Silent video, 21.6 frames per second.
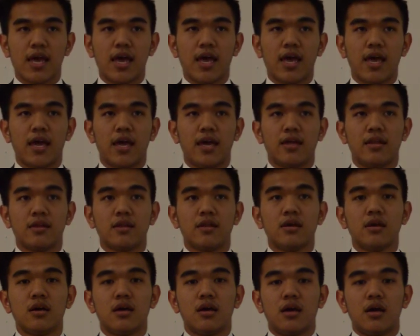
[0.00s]
And
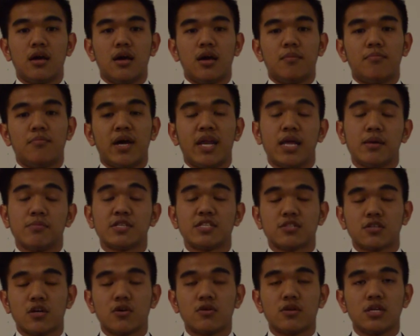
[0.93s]
my name is
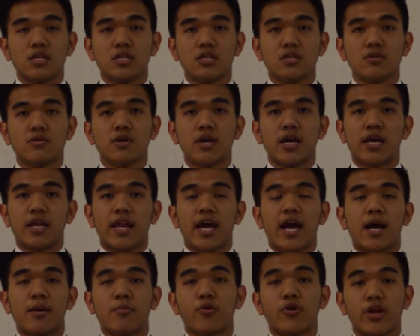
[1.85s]
Tony Luu, and
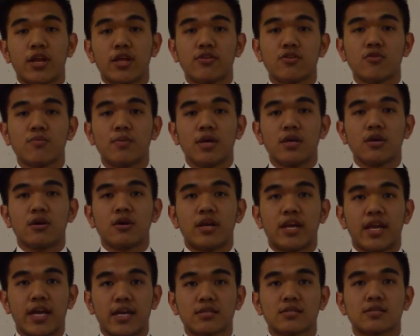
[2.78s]
I'm ready to be your
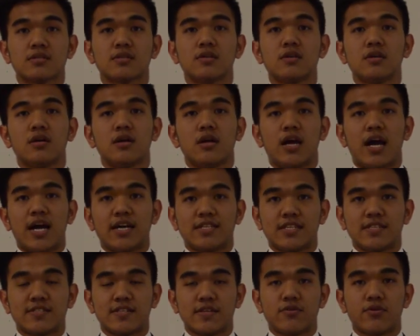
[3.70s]
next
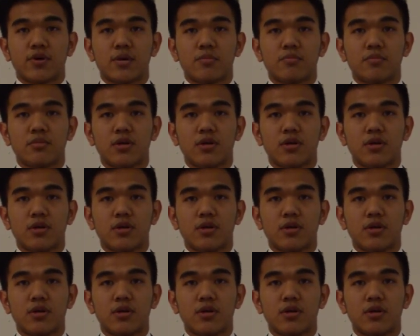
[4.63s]
ICC rep.